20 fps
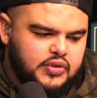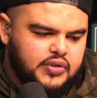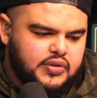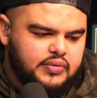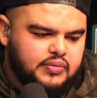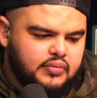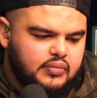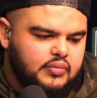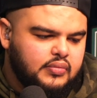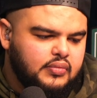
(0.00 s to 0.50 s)
just
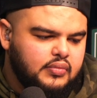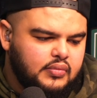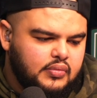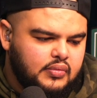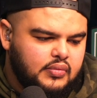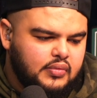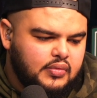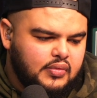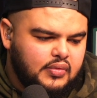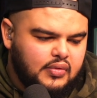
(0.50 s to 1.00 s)

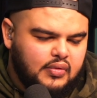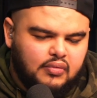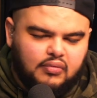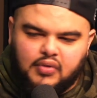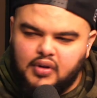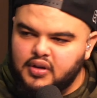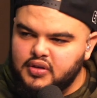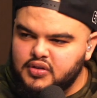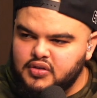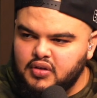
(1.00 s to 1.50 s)

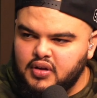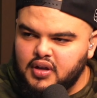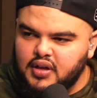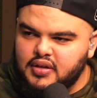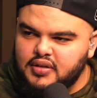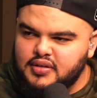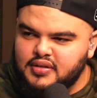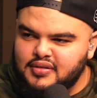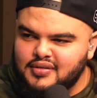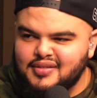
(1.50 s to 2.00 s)
running
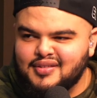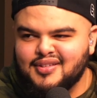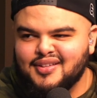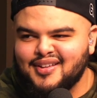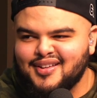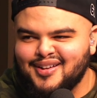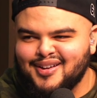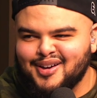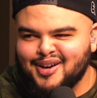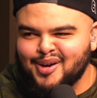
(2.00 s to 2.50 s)
trains.
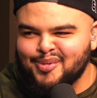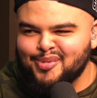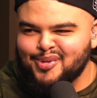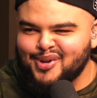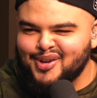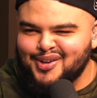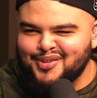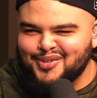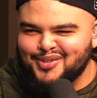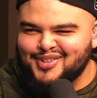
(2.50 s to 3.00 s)

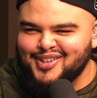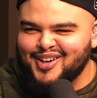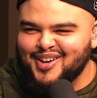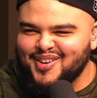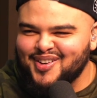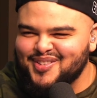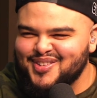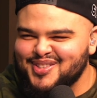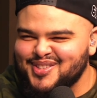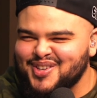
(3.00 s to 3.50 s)
Harbaugh, Eiffel Tower,
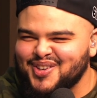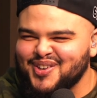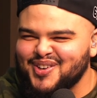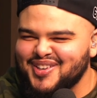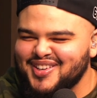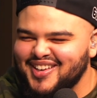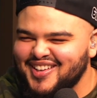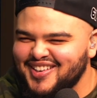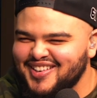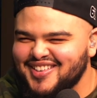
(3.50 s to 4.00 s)
and his
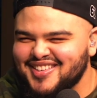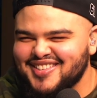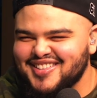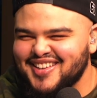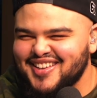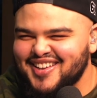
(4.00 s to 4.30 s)
coordinators.